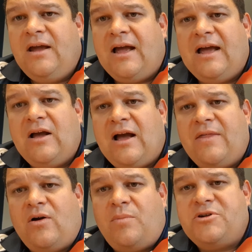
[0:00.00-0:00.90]

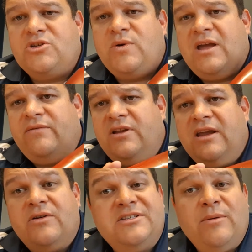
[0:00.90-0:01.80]
Other options we have in
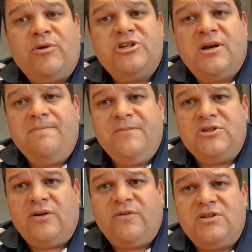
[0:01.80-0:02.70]
here are temperature.
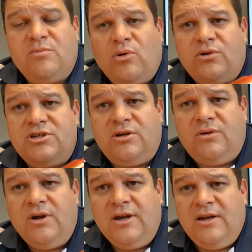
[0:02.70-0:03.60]
So if it's important to
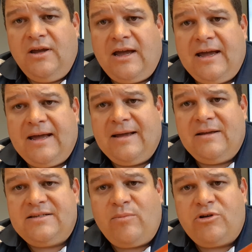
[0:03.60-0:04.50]
you,
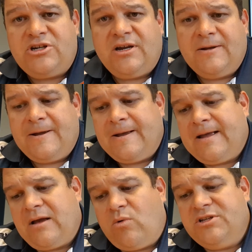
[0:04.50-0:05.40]
temperature.
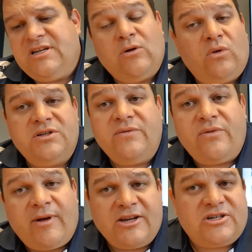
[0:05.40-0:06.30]
Once again, all this
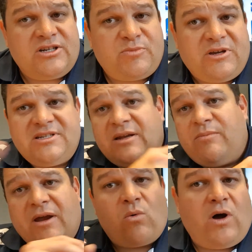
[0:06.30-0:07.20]
information is being sent
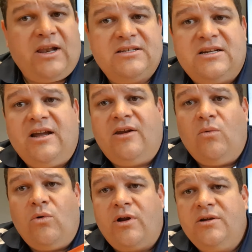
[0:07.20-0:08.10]
back wirelessly
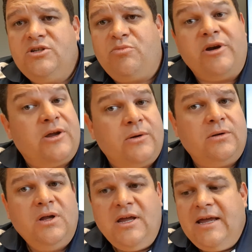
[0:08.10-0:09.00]
underwater, which is pretty
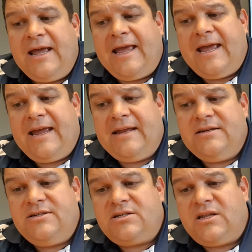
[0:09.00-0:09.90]
cool.
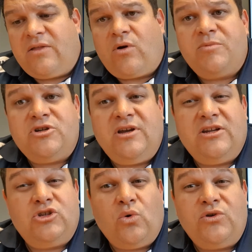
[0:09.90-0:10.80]
And the other option you get
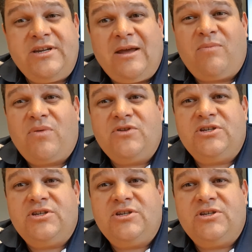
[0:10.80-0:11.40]
is door depth.